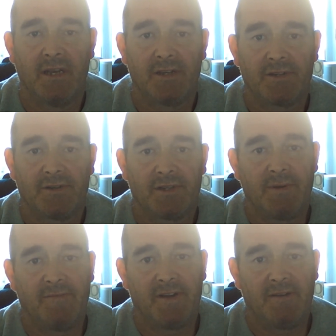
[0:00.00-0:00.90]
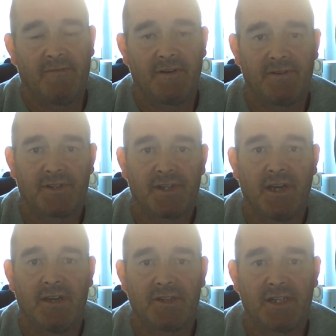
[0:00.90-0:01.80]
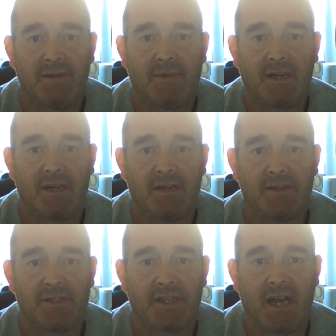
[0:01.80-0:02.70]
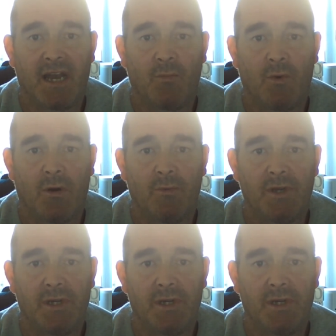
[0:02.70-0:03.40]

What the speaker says: So there's a bit of a difference. Steam cleaners are what we